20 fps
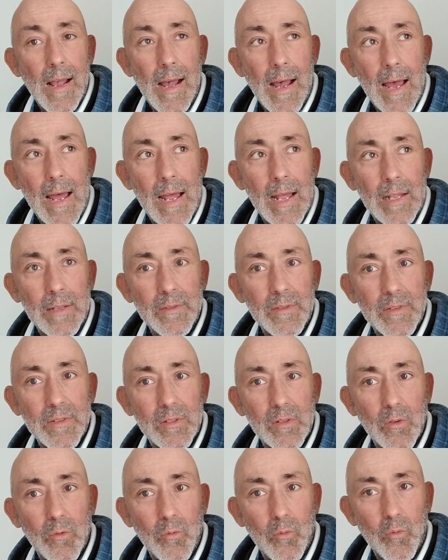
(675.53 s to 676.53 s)

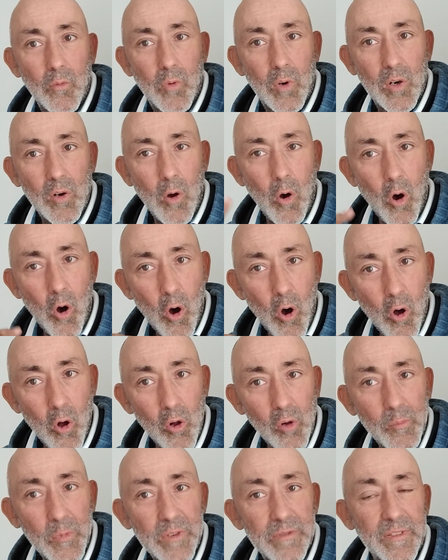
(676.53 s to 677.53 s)
And we're
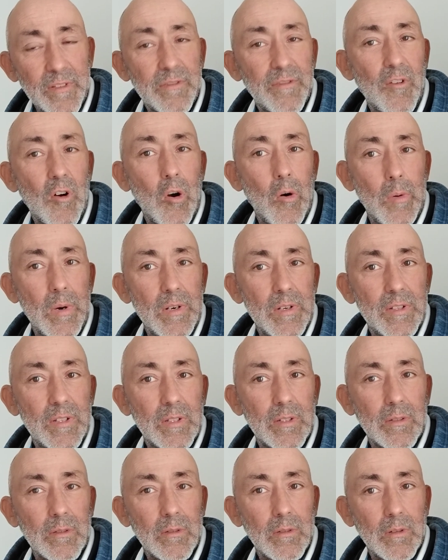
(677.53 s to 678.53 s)
all moving
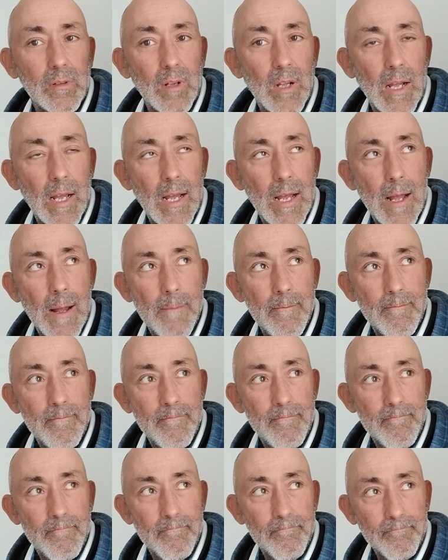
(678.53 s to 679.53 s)
forwards
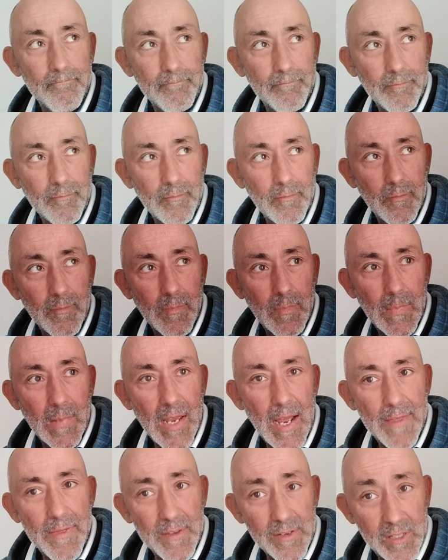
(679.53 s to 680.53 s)

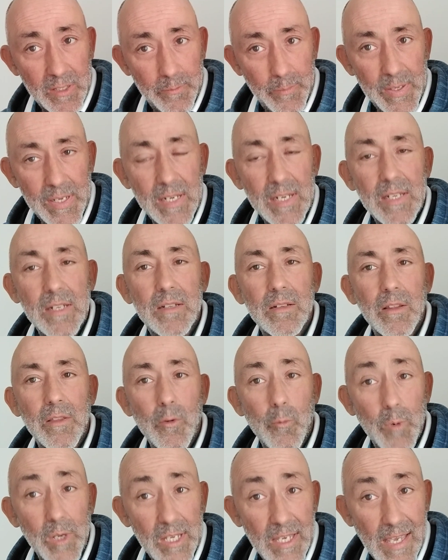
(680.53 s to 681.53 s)
at the speed
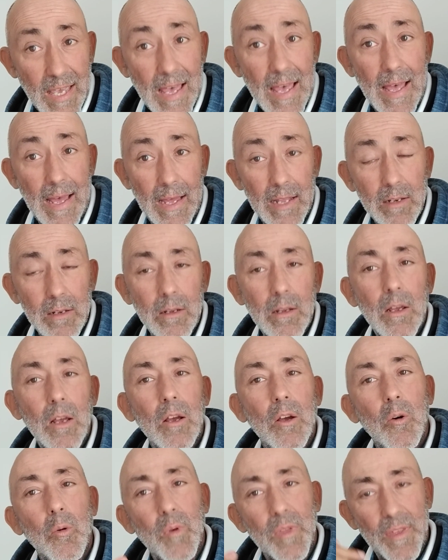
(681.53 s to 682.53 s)
that we can
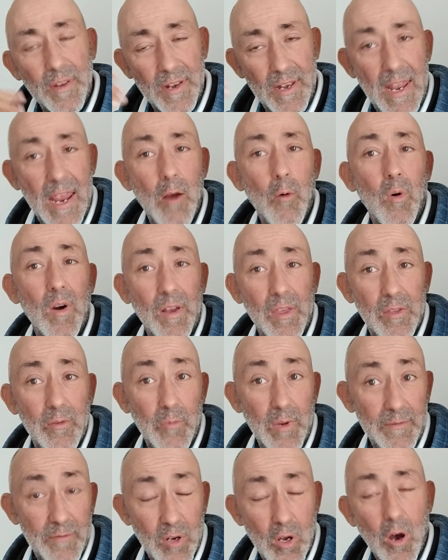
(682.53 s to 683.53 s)
with the network that
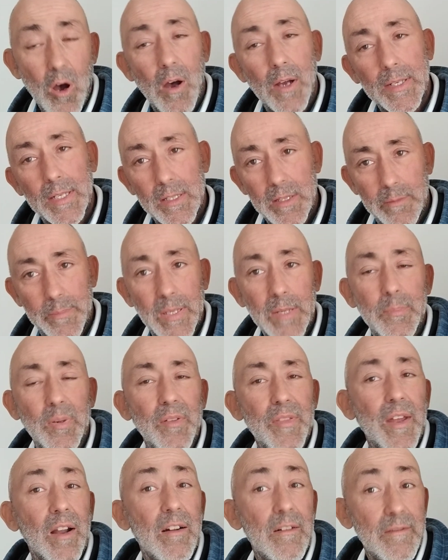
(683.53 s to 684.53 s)
we've got and the
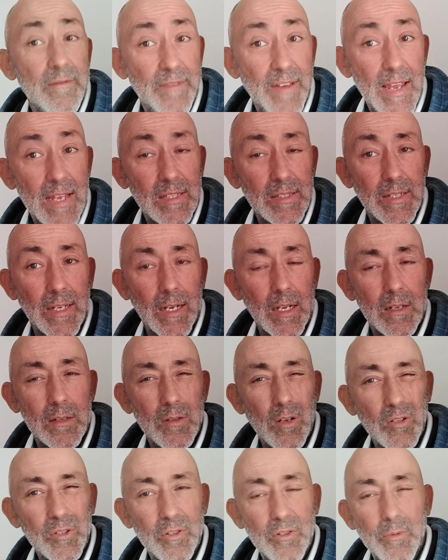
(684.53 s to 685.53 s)
people that are investing. It's
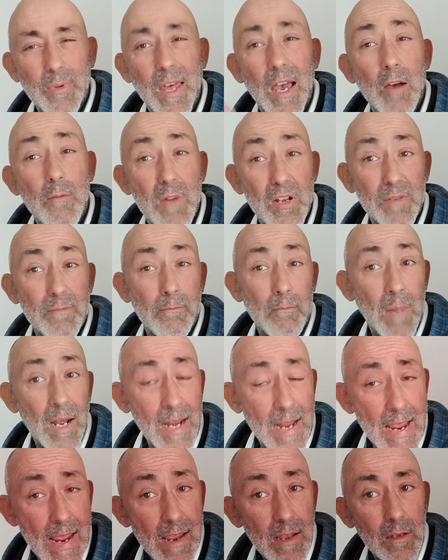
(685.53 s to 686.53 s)
all to do with how much
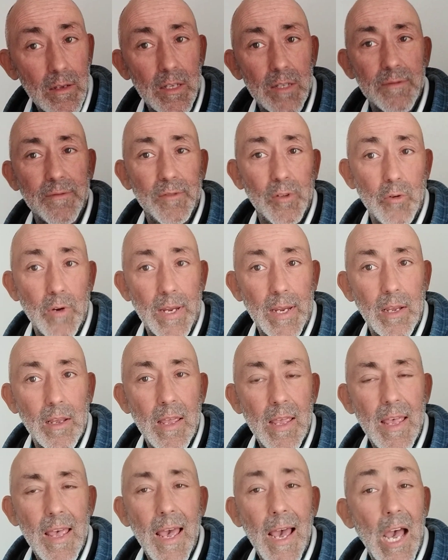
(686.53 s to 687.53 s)
money is flowing,
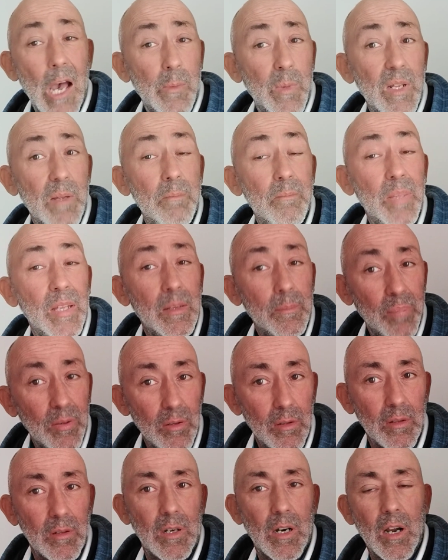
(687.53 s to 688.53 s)
how many
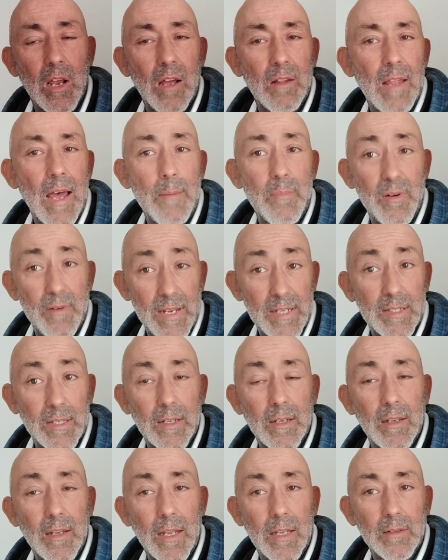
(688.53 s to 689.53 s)
people are
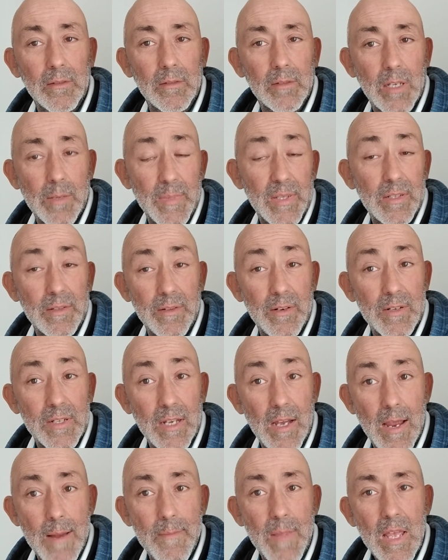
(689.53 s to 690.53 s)
collaborating and committing their
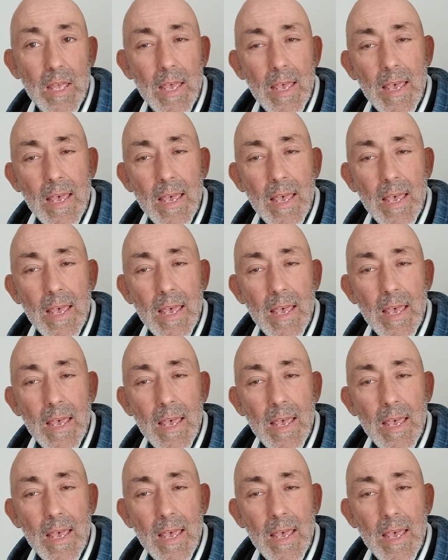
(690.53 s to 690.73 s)
time.